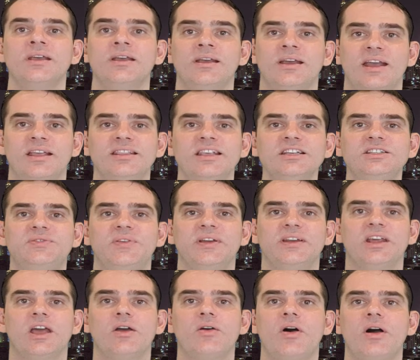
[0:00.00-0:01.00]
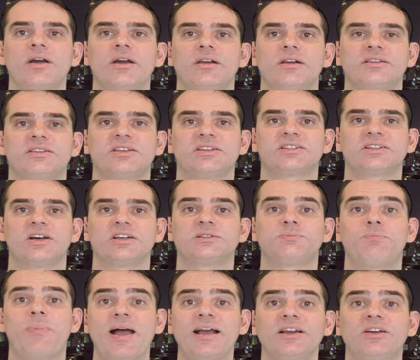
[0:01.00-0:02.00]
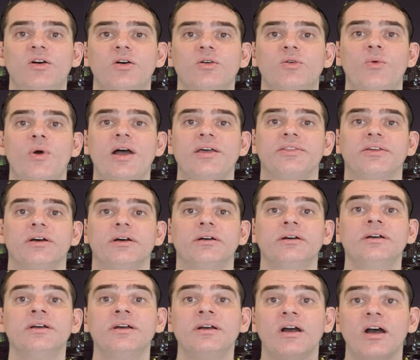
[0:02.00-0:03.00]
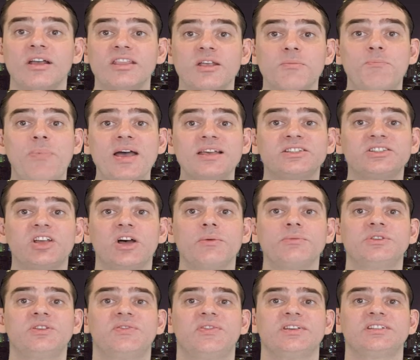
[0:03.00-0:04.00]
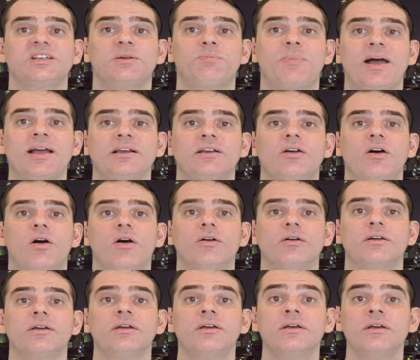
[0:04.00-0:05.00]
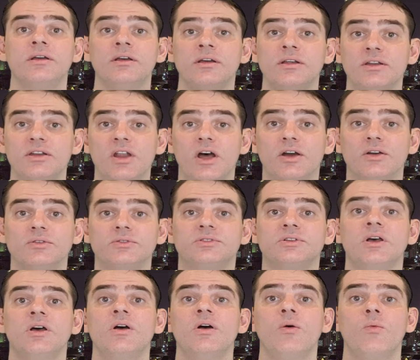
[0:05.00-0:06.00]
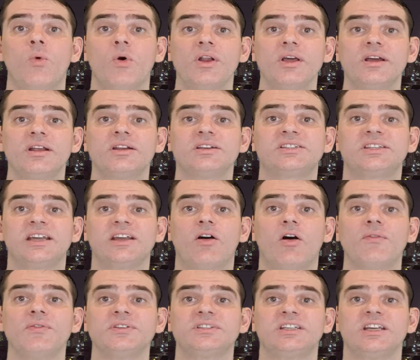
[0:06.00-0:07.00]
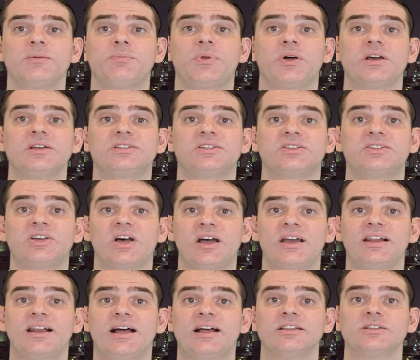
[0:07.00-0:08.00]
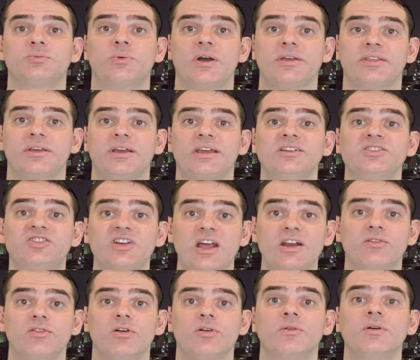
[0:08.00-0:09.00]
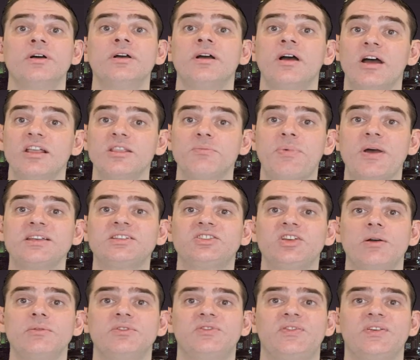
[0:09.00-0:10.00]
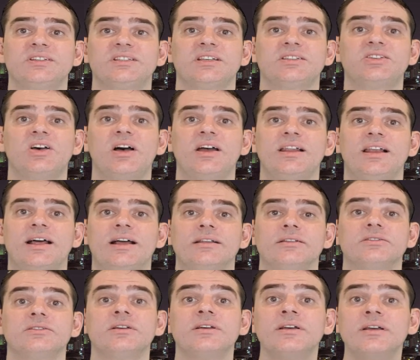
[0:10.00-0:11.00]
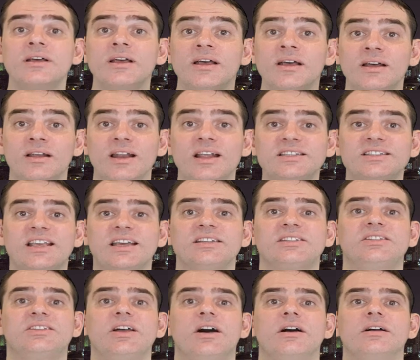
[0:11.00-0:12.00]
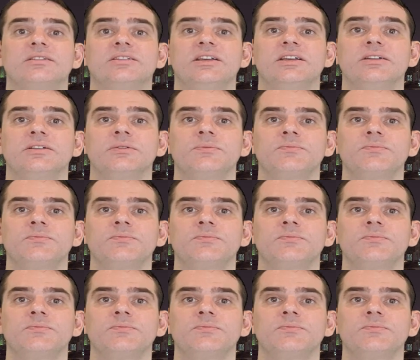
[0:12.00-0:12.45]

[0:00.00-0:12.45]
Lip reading: In this video, I'm going to discuss Bangkok weather and the best time to visit Bangkok. Note, what I'm going to say obviously applies to Thailand weather in general and the best time to visit Thailand. Let's get started.